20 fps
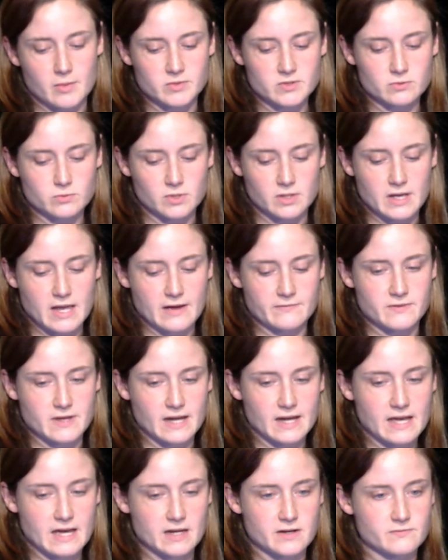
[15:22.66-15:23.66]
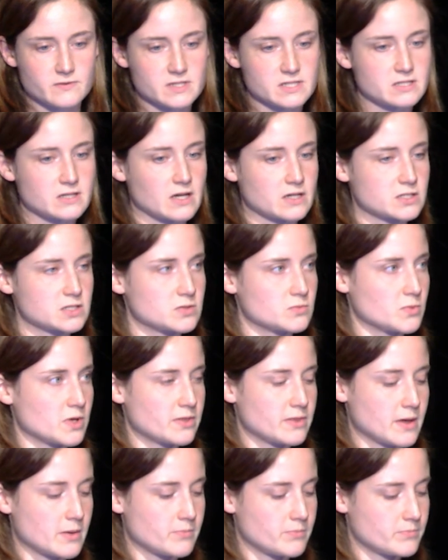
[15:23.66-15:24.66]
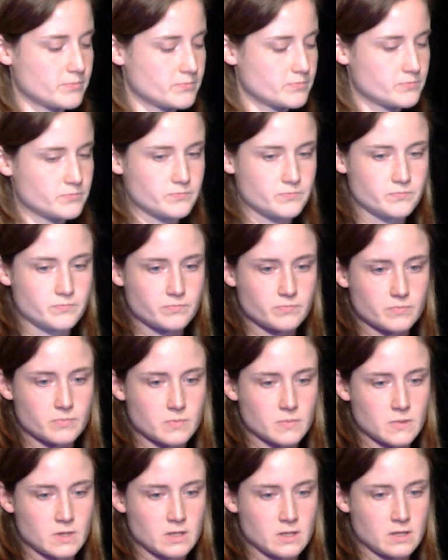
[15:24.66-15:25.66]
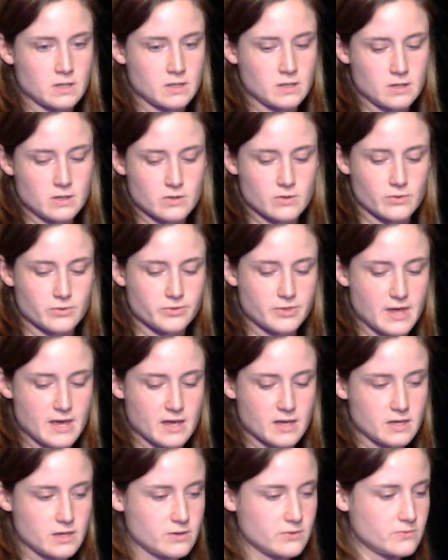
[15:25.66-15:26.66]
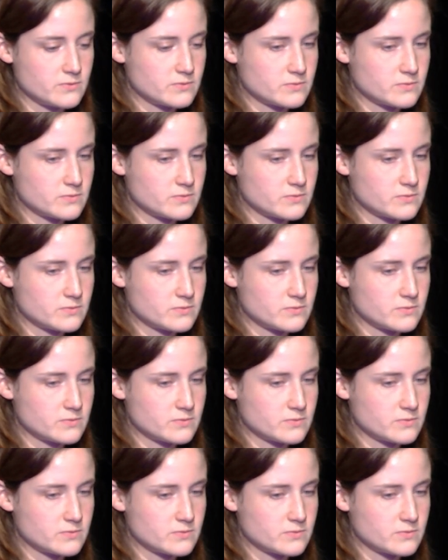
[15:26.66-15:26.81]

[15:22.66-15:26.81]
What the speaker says: So really have that kind of a discussion with them. So thank you.